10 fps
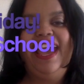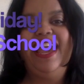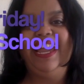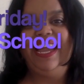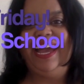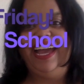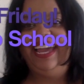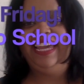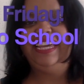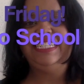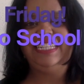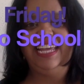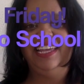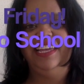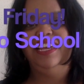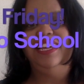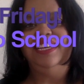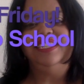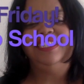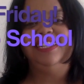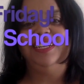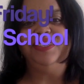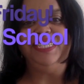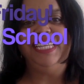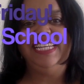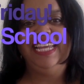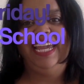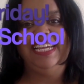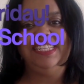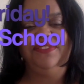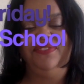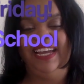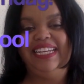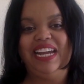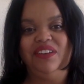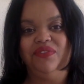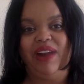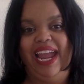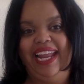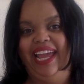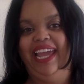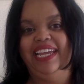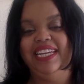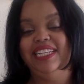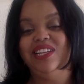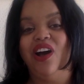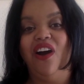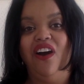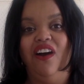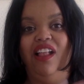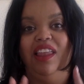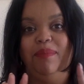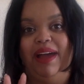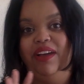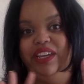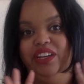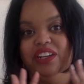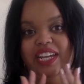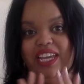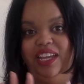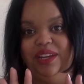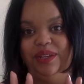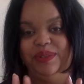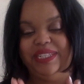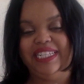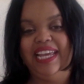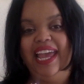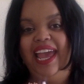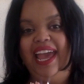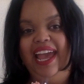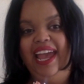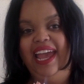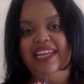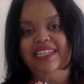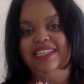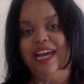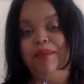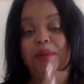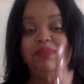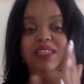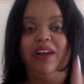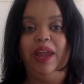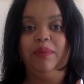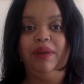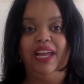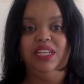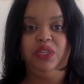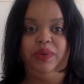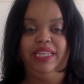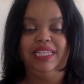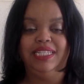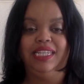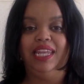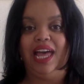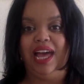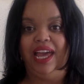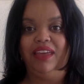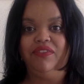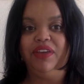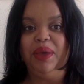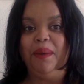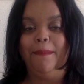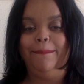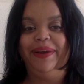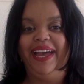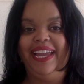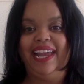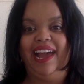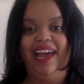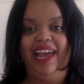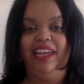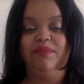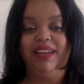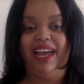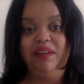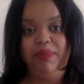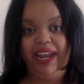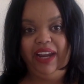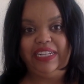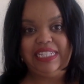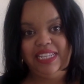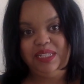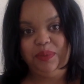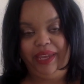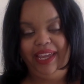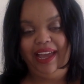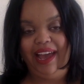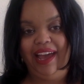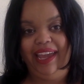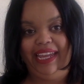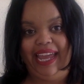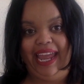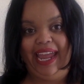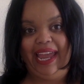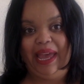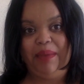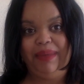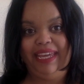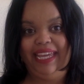Hey guys! So today's Find Out Friday is all about your kiddos. And I'm sorry we're not doing this live, but I am not in Paris this week. I am